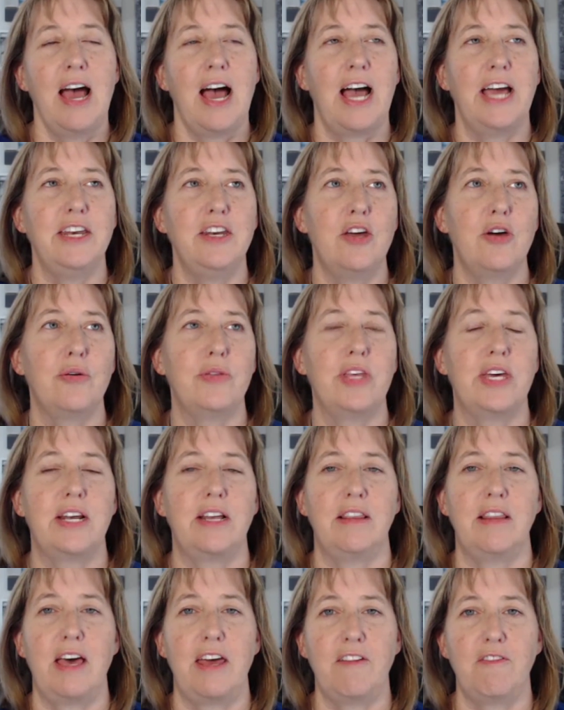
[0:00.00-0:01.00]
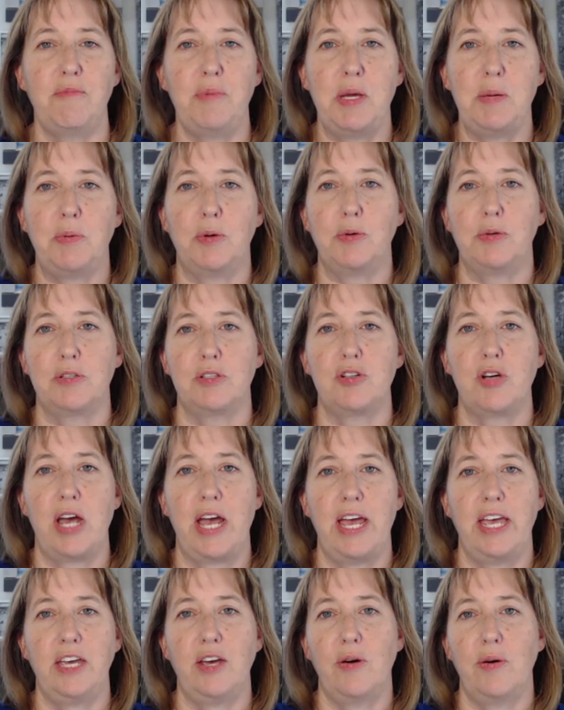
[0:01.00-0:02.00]
I know that a lot of people will
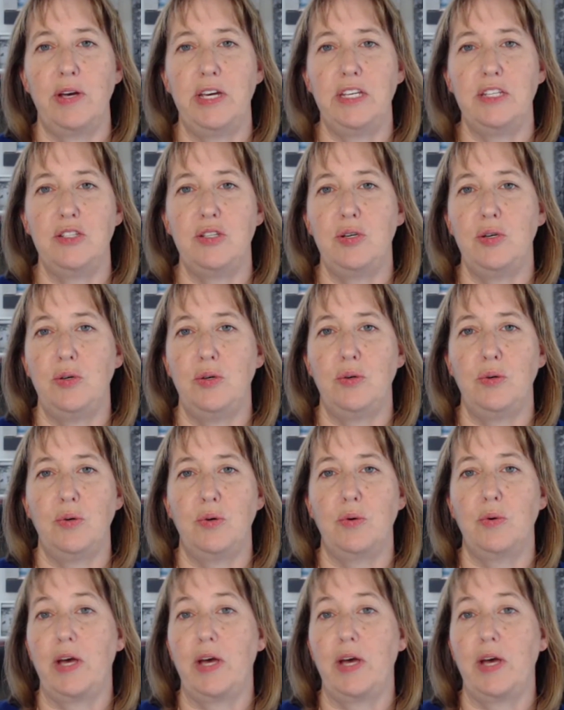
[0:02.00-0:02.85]
try going to